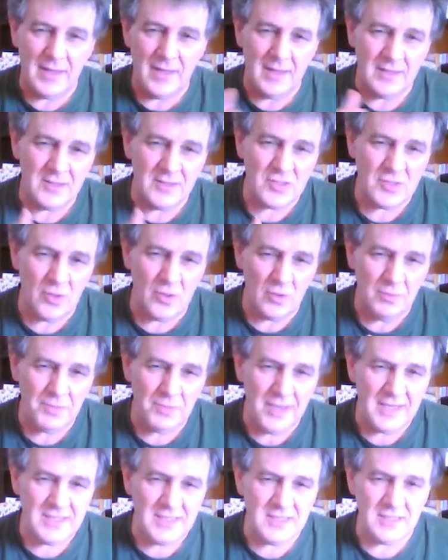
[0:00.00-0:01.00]
and the solar
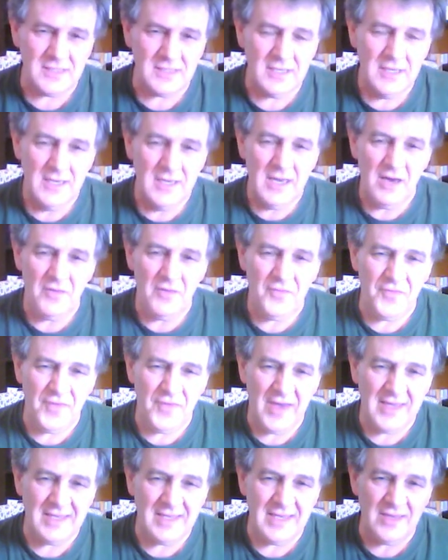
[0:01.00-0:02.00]
plexus,
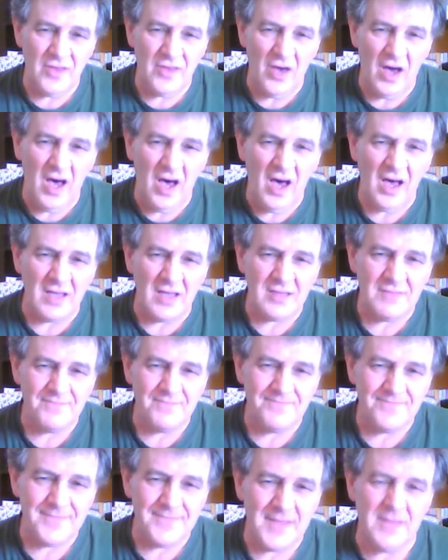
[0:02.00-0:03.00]
affecting the heart.
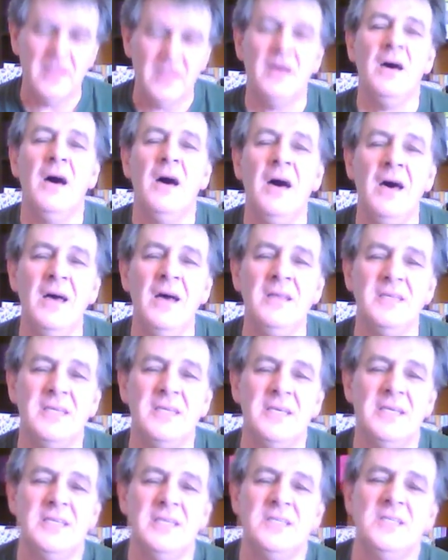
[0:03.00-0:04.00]
And the
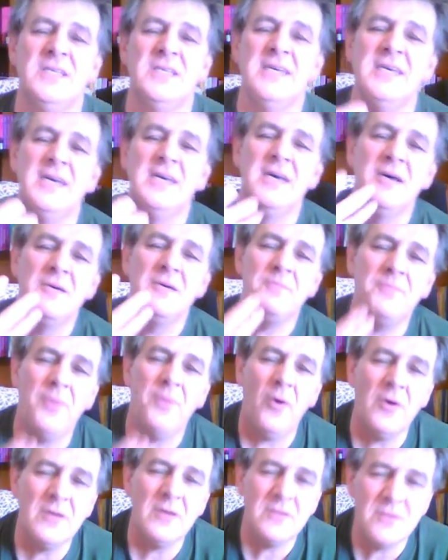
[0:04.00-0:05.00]
heart is the
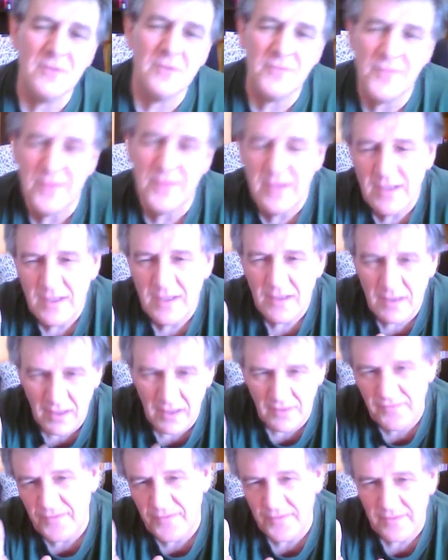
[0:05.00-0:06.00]
point of
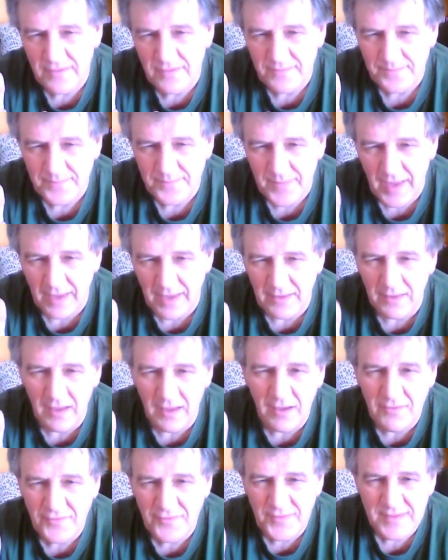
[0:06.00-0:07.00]
love. And
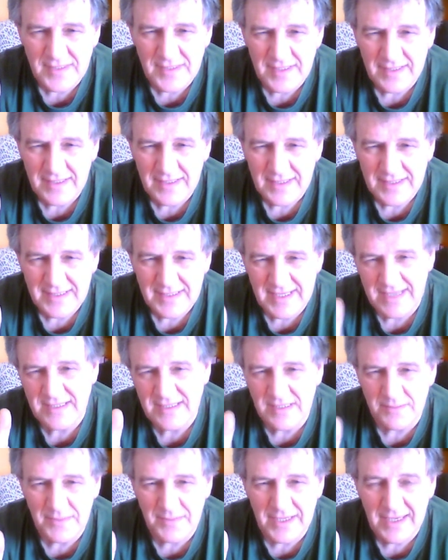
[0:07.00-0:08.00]
love says
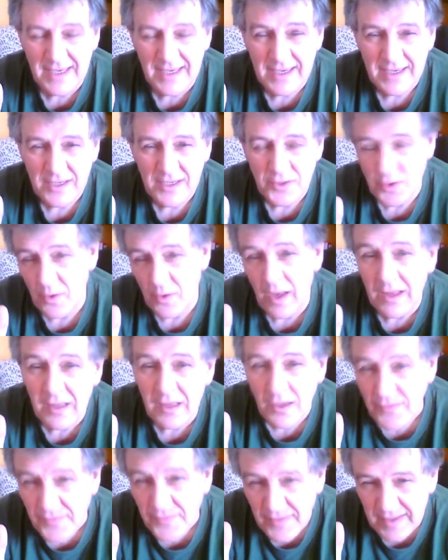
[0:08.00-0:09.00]
to me, you are
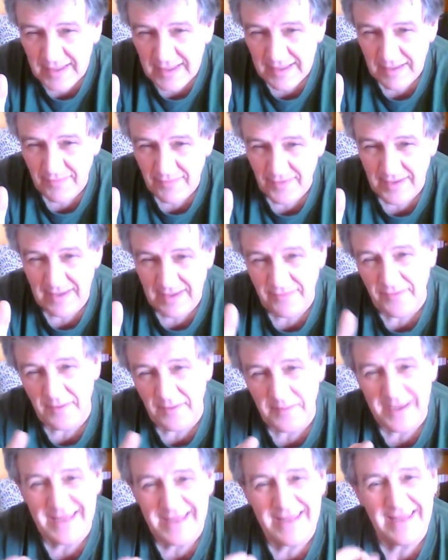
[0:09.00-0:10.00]
loved, Keith. And if
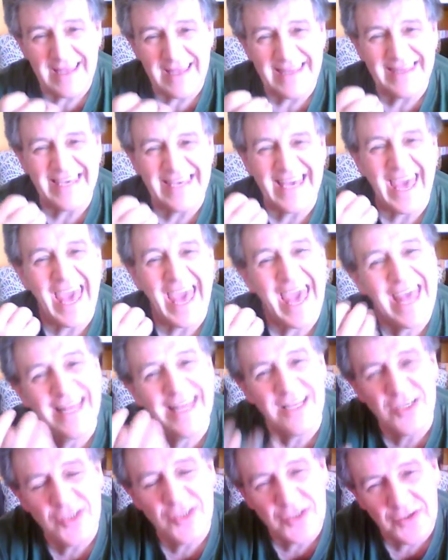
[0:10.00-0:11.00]
I'm in the
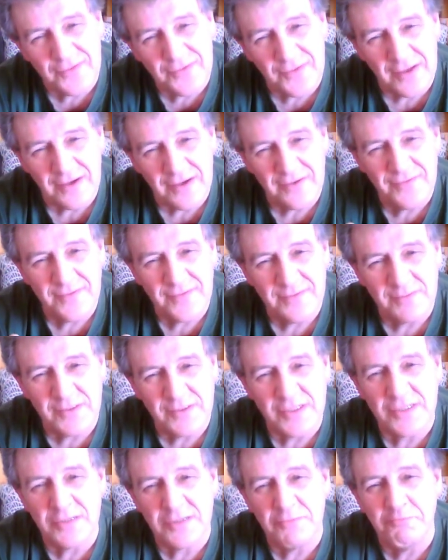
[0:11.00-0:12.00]
energy of love,
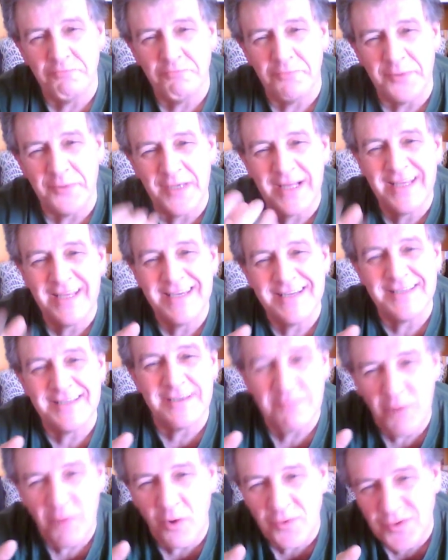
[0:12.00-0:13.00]
which is a brilliant
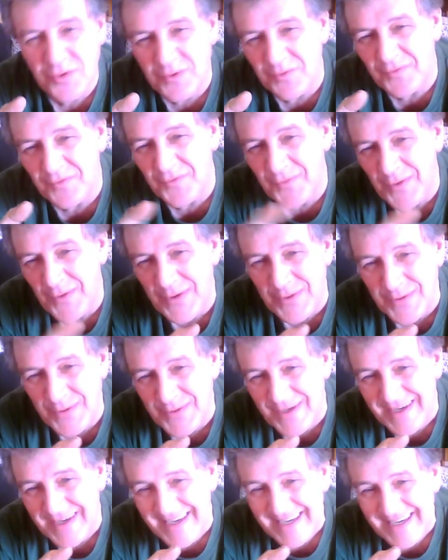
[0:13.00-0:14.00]
emotional food,